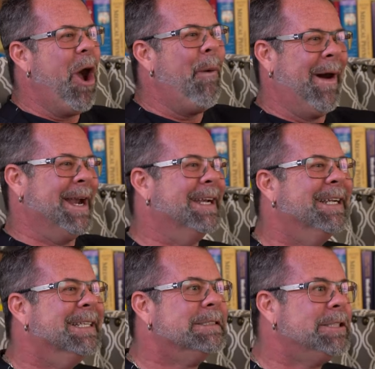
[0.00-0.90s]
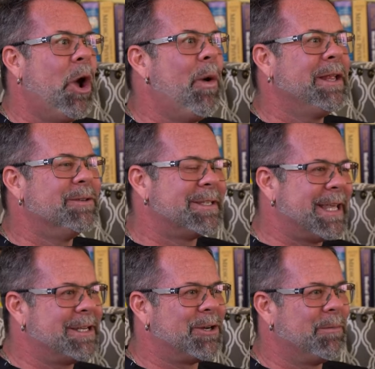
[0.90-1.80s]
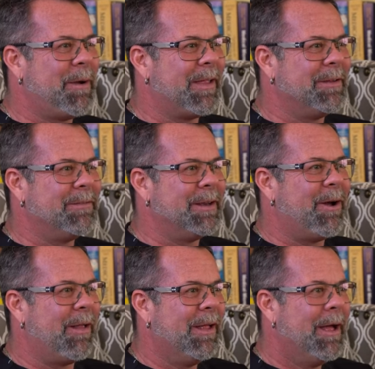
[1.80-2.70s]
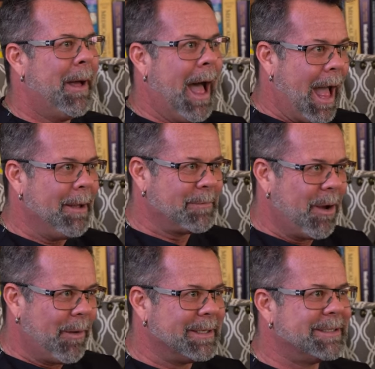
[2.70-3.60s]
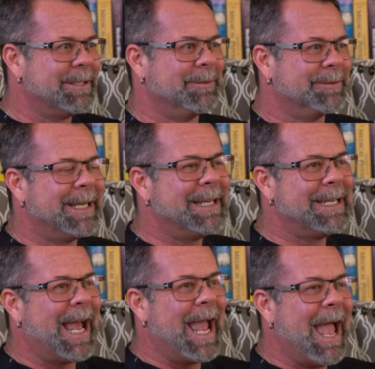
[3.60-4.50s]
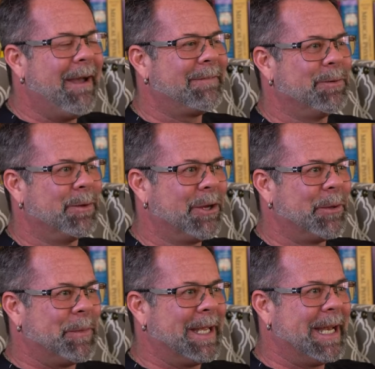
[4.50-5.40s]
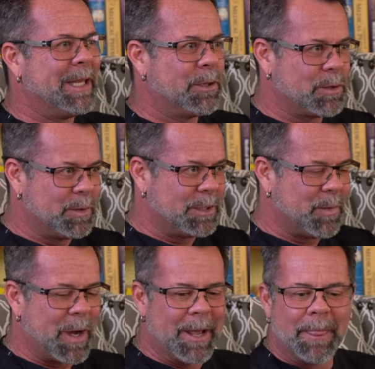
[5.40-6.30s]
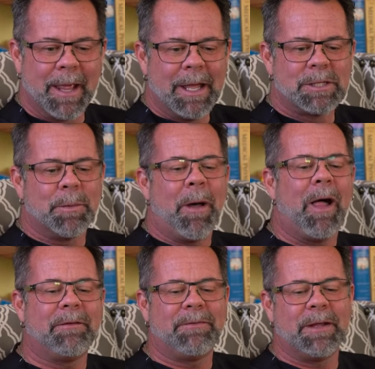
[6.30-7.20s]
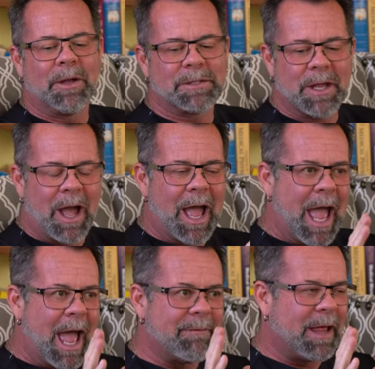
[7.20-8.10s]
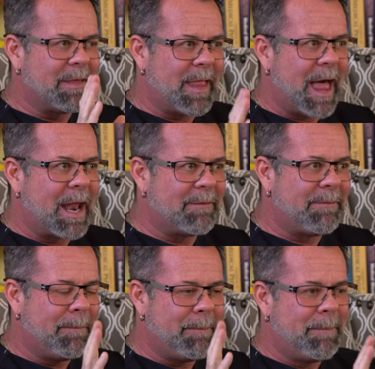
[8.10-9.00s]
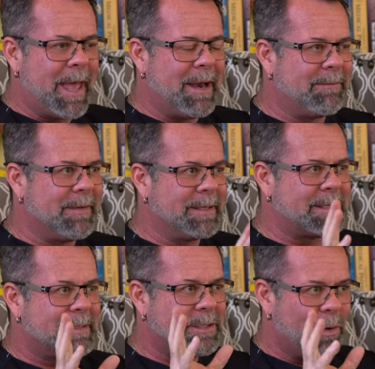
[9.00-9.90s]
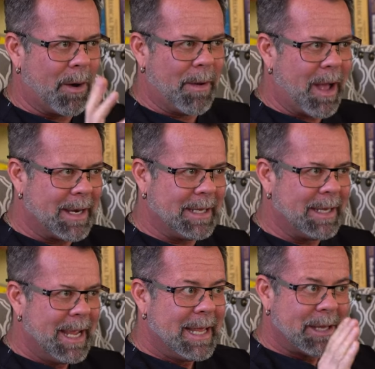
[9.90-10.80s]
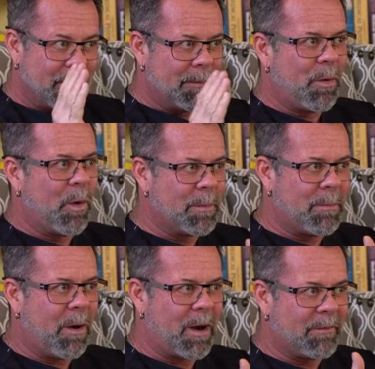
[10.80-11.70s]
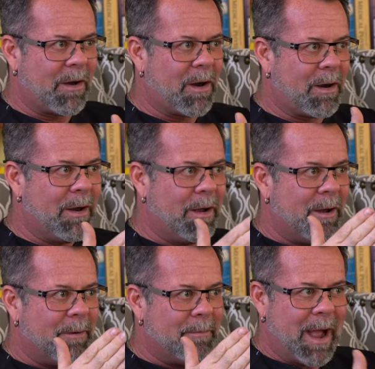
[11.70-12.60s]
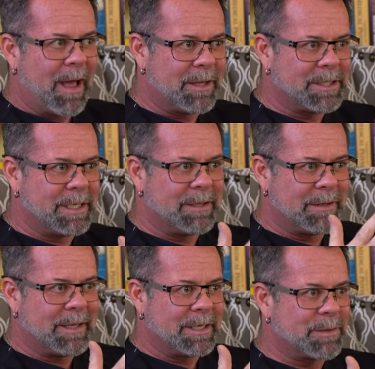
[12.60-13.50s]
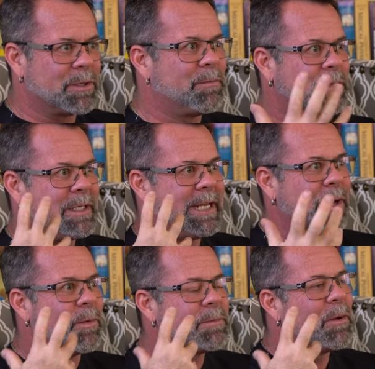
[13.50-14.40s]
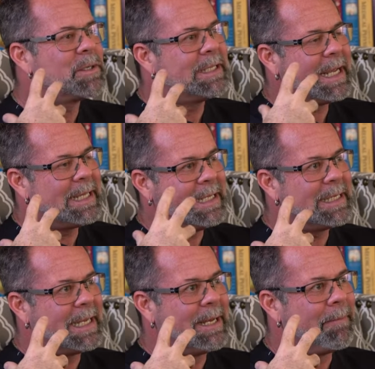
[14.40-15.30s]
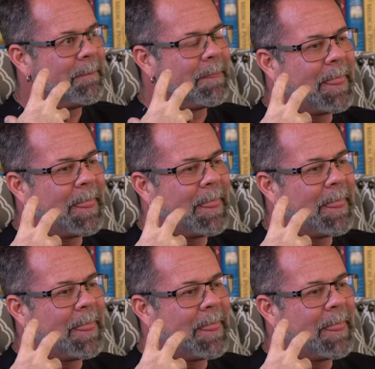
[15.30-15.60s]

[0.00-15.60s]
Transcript: no one, no one uses that term polyphenol. I'm going to, and I have to a little bit, and there's a reason why. So, polyphenols have a lot of benefits to our body. They're an important part of our biology, the things that we're supposed to take in. We're supposed to take these in.